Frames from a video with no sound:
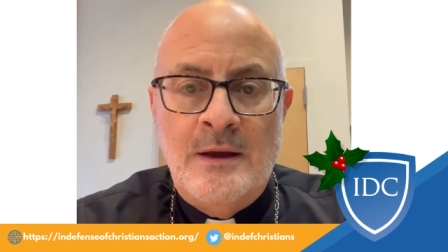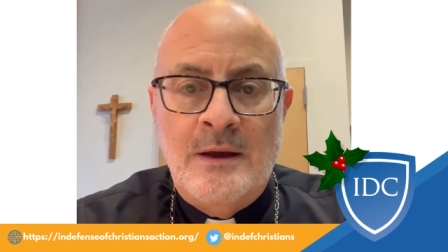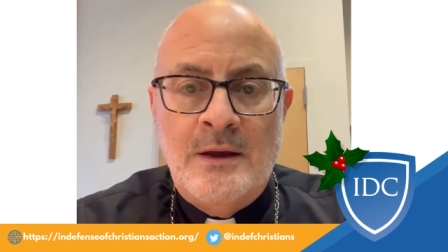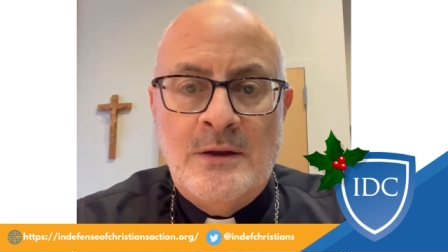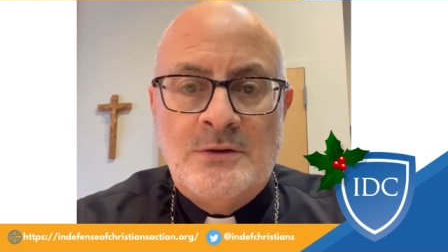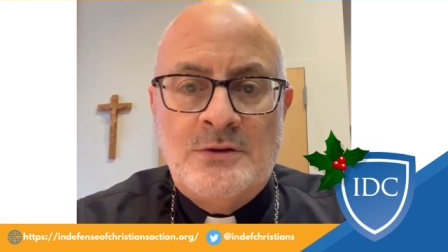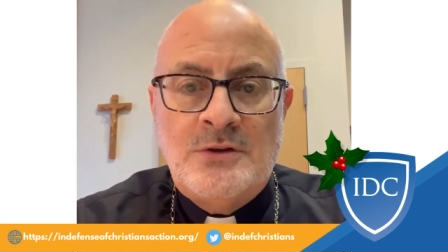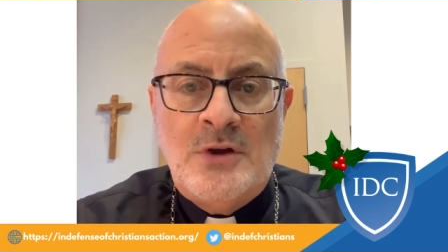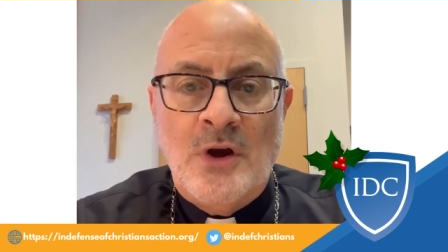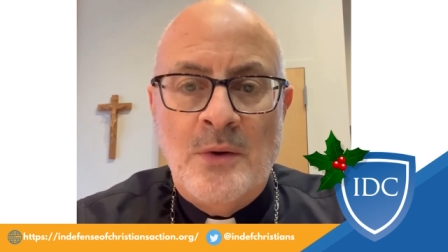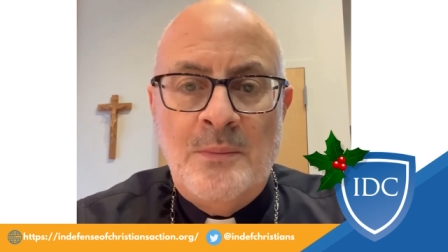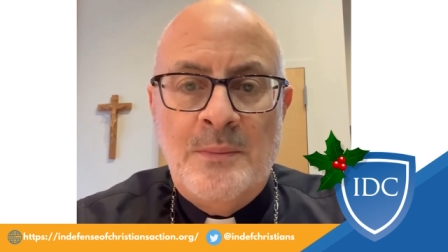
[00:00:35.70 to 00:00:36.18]

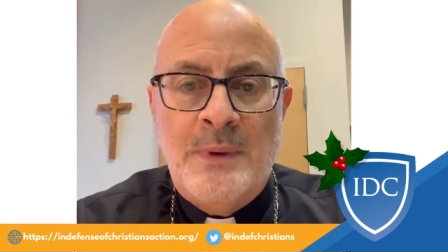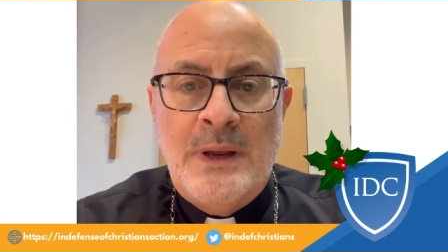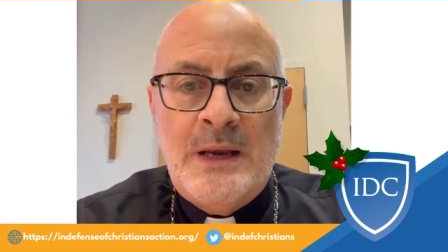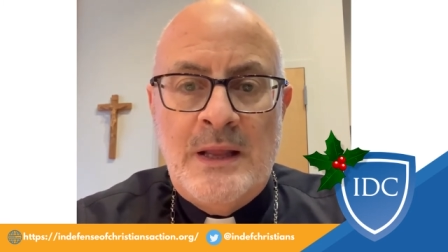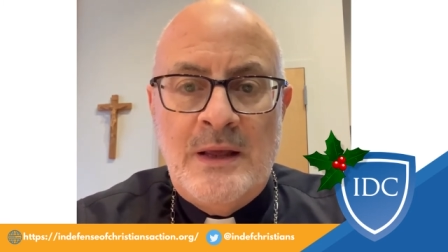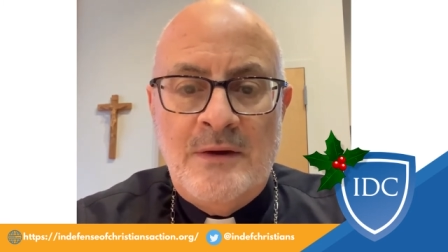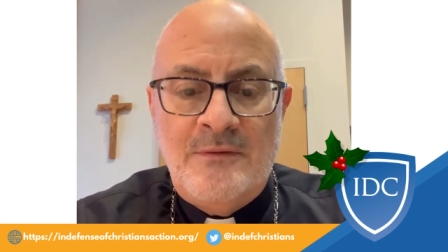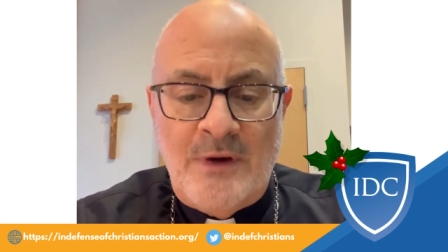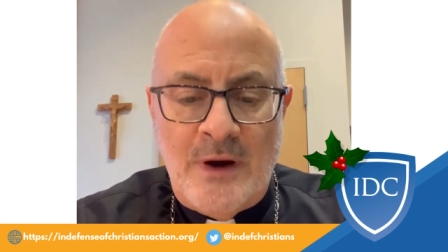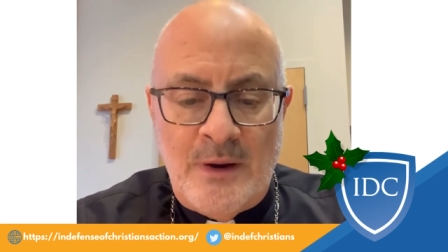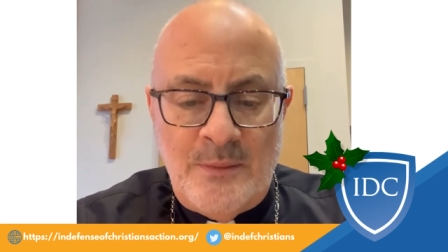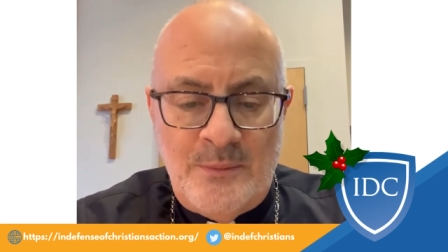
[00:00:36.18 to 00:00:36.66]
So
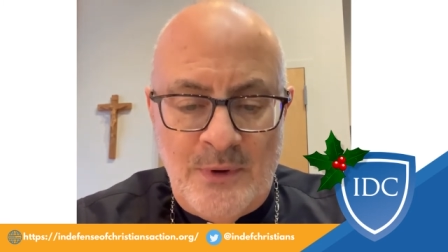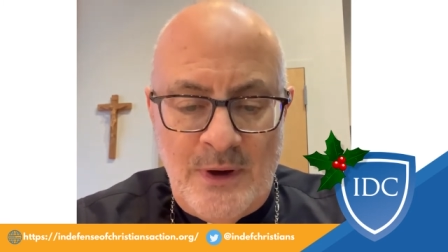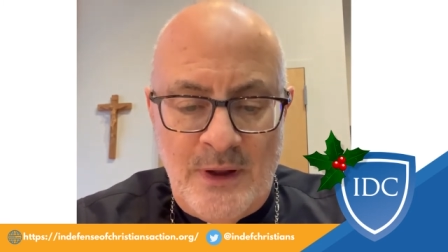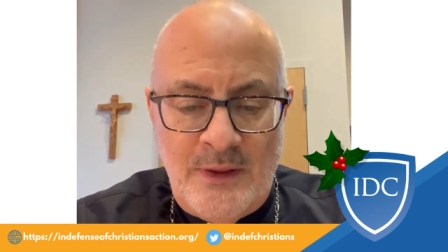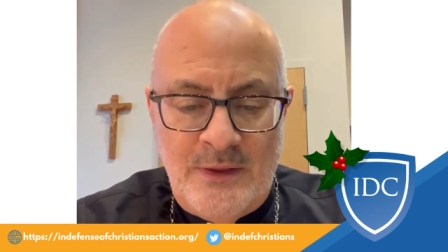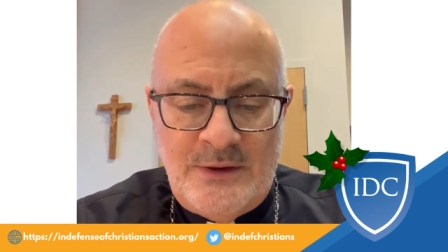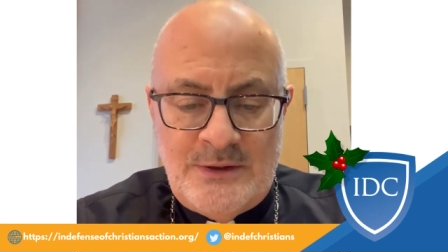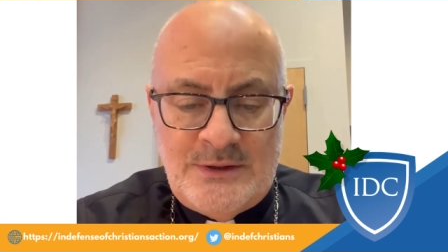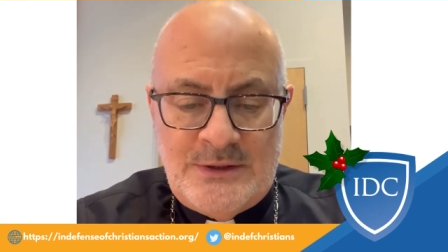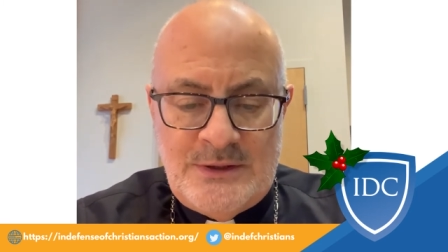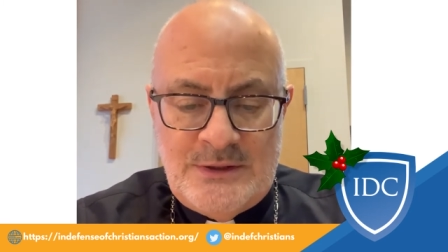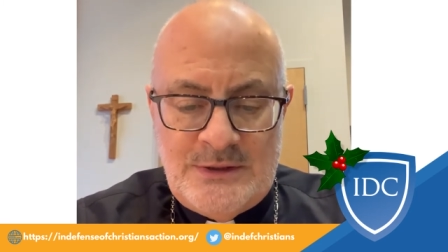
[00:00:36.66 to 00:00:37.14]
many of our
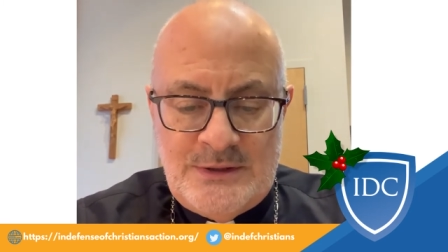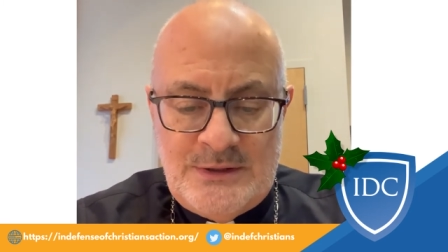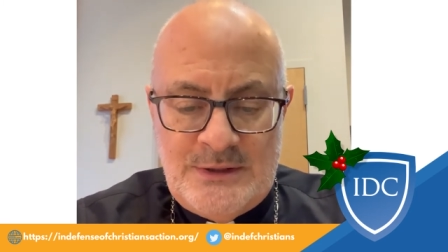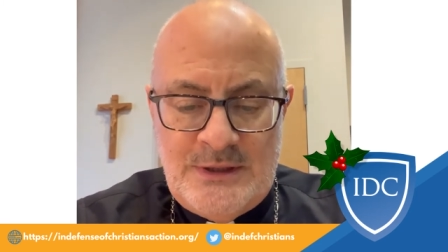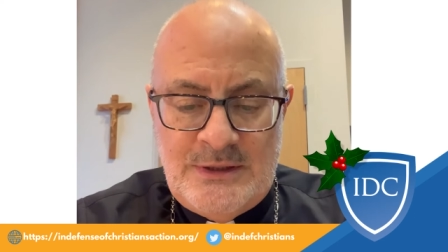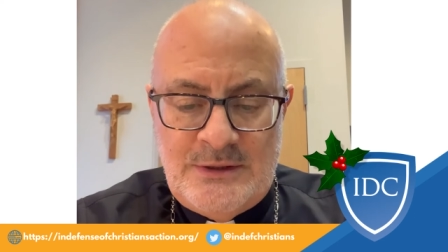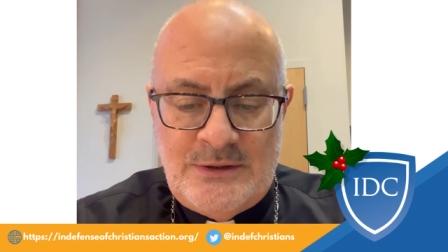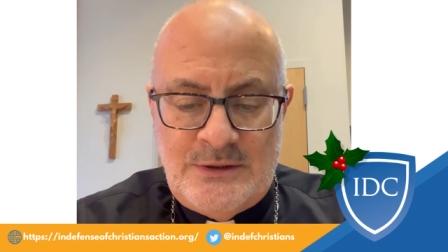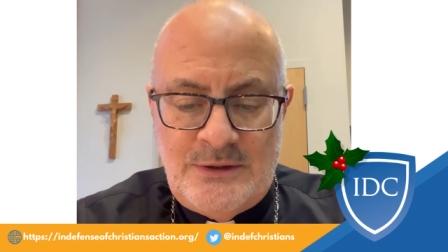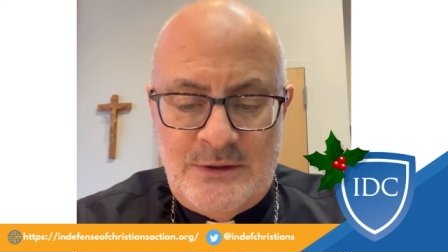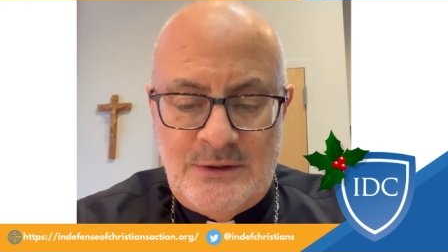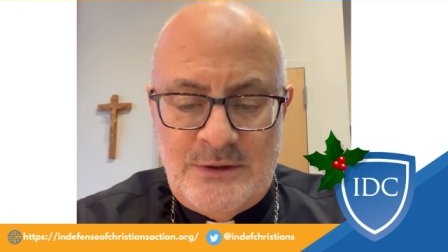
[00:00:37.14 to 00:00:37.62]
brothers and
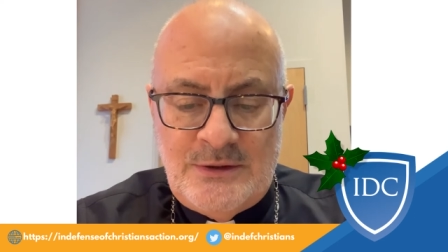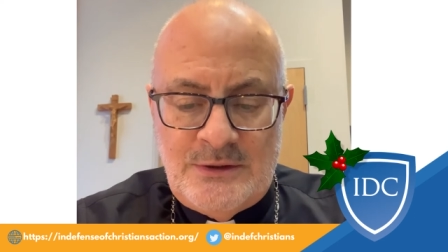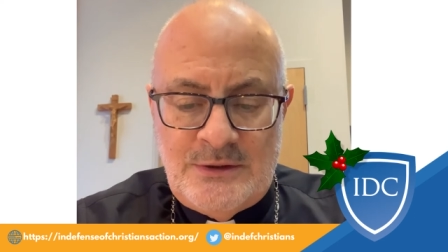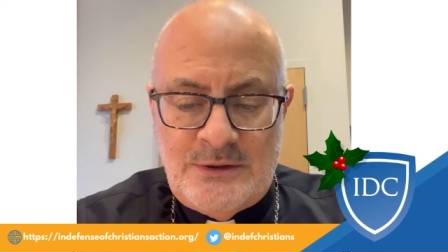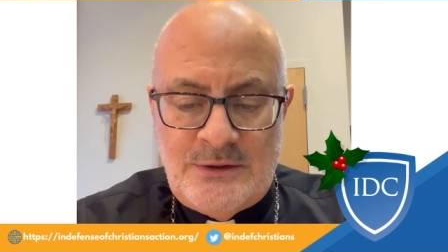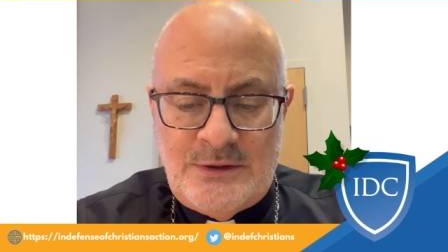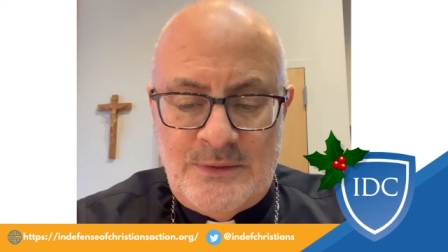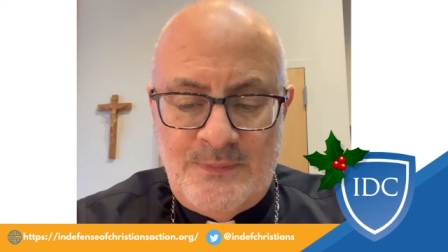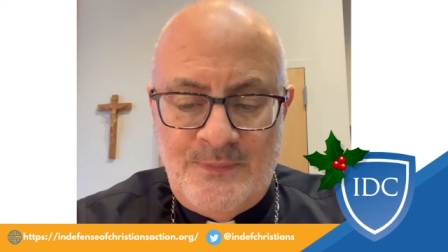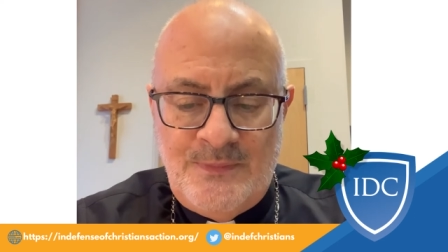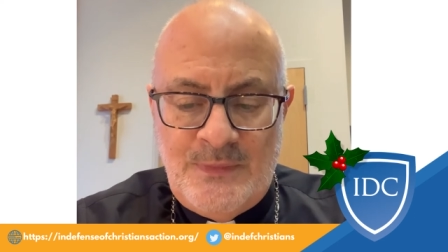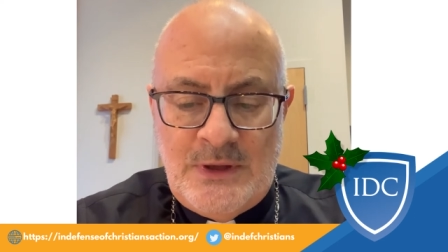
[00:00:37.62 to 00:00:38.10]

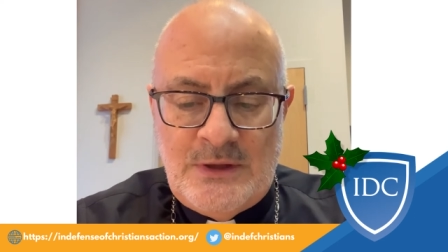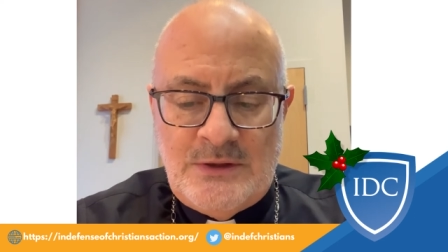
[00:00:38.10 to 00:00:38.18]
sisters